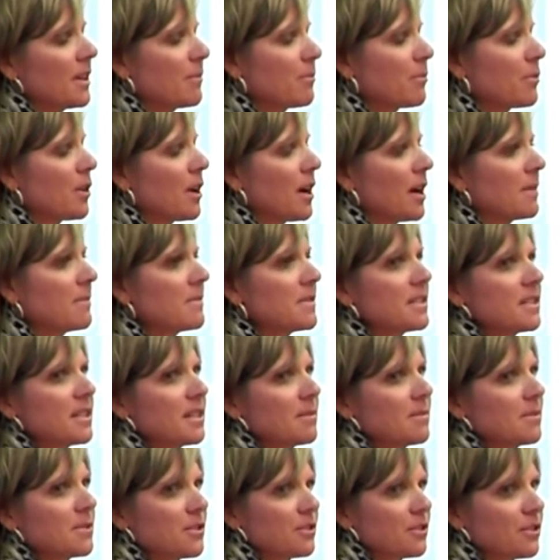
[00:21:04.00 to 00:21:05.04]
It primes the
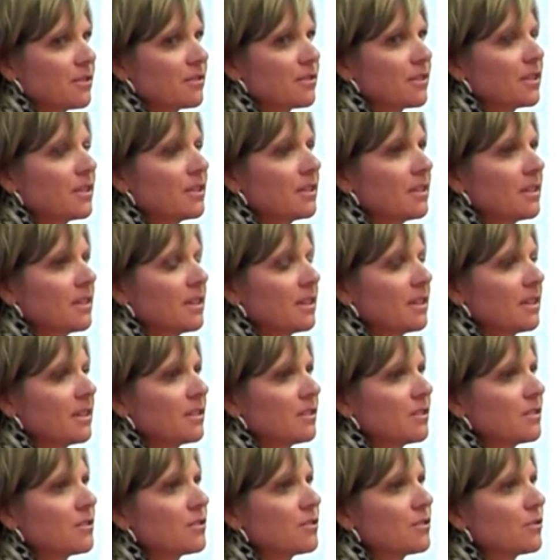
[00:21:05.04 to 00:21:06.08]
observer
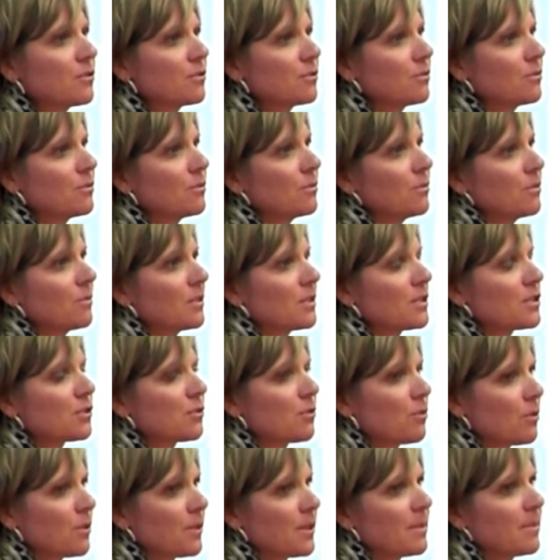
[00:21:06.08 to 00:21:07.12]
to
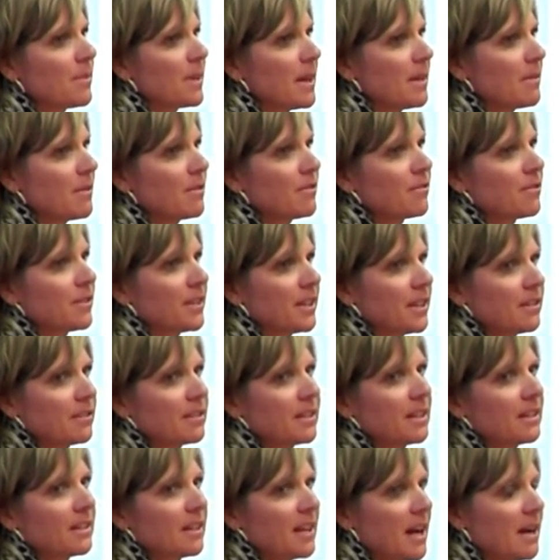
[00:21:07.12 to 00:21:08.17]
score the baby for
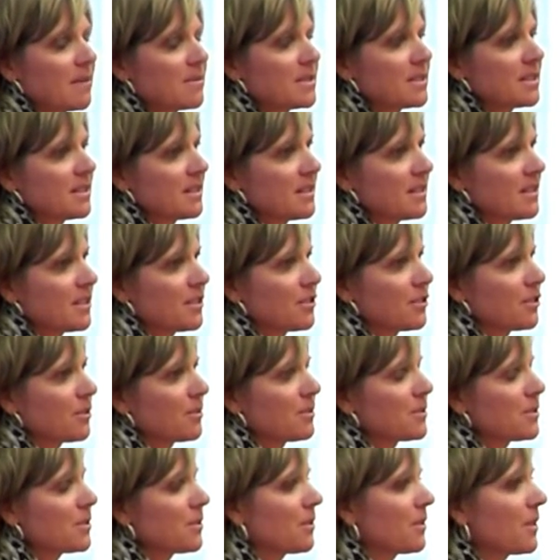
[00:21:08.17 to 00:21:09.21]
neonatal abstinence
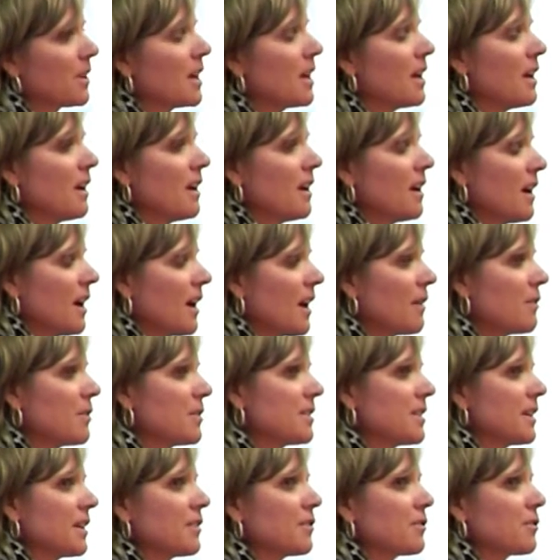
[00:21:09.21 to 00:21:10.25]
syndrome. So I
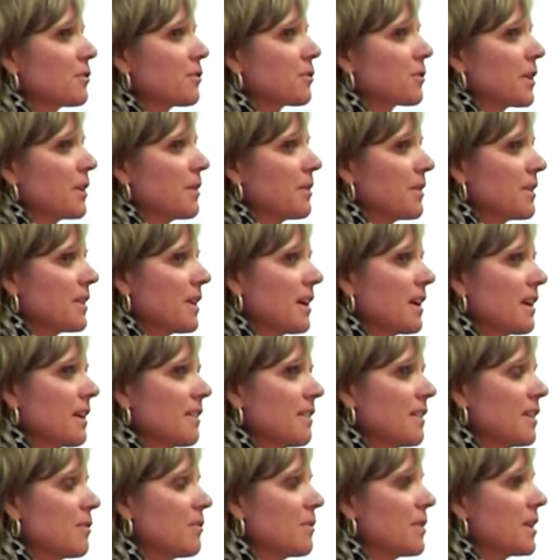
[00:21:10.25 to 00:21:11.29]
would tend to agree with that. I
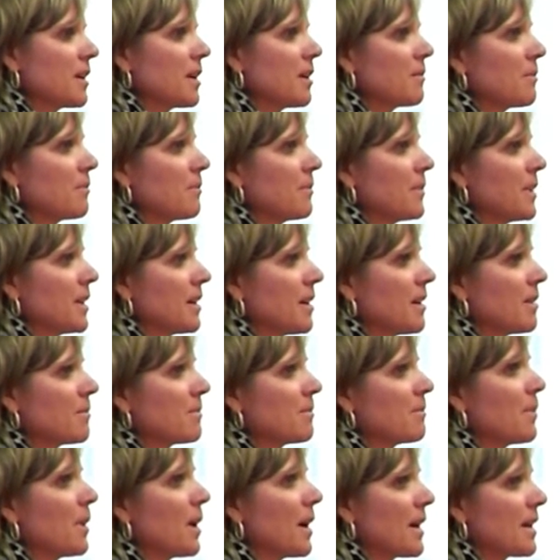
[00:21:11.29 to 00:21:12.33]
think we
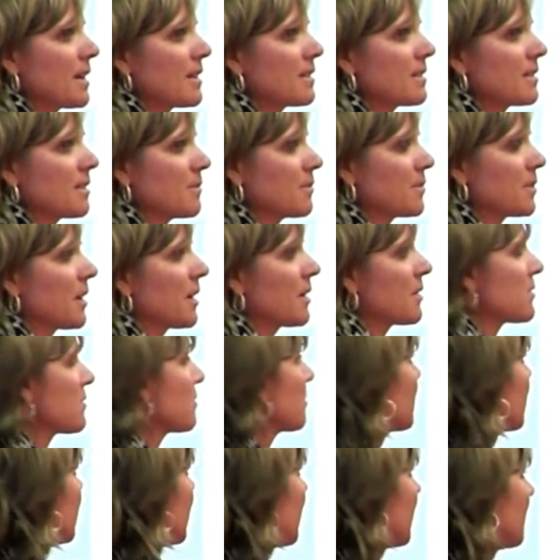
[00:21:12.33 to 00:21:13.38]
become biased sometimes
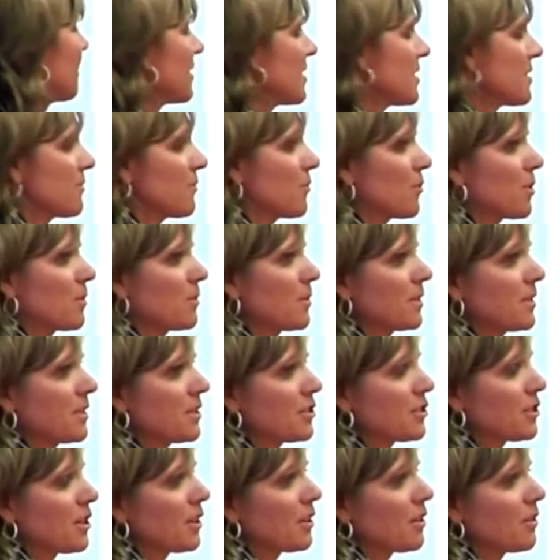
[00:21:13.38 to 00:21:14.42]
when we have this form on the
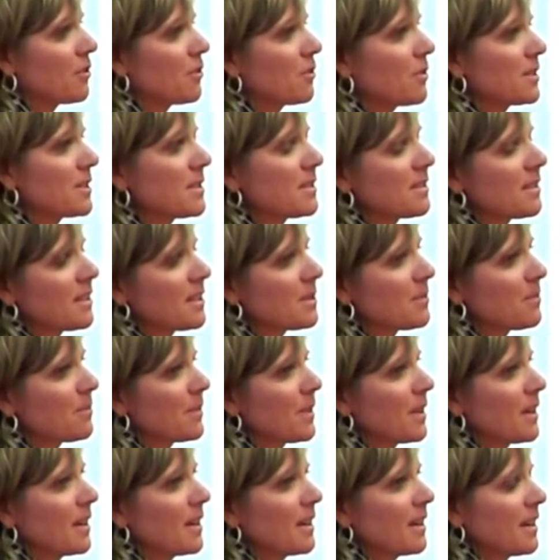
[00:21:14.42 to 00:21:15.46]
chart, although
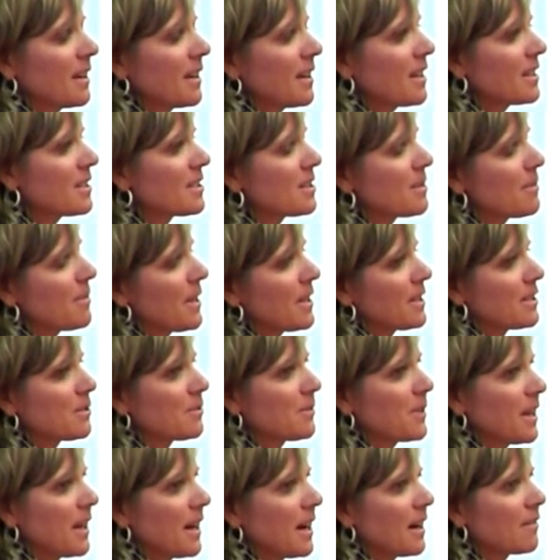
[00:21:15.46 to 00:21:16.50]
it's the best
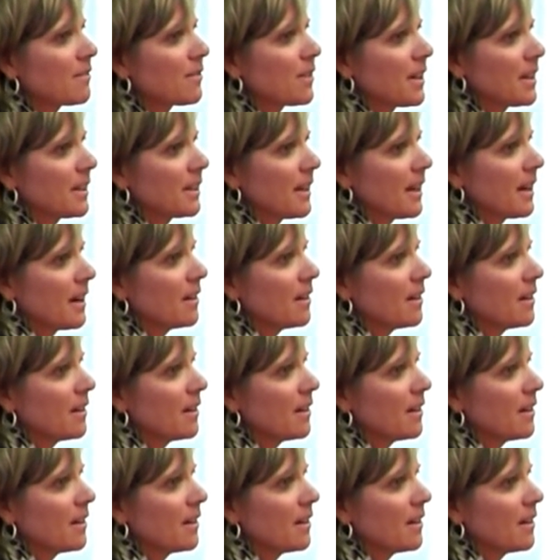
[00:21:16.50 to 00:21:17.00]
we have right